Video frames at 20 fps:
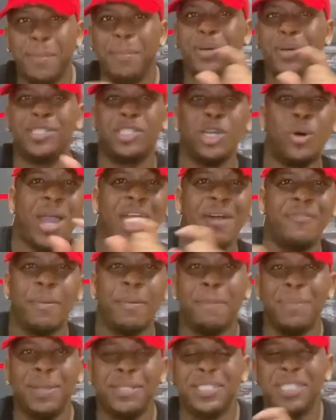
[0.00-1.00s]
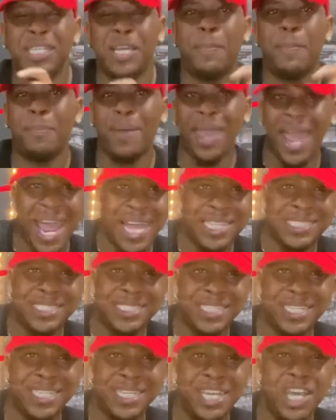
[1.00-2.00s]
but don't have the mental
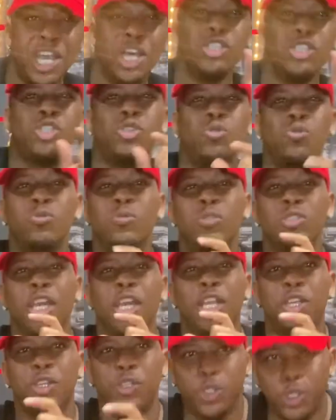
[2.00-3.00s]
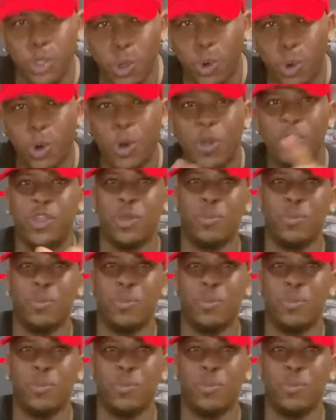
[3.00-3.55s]
capacity to endure the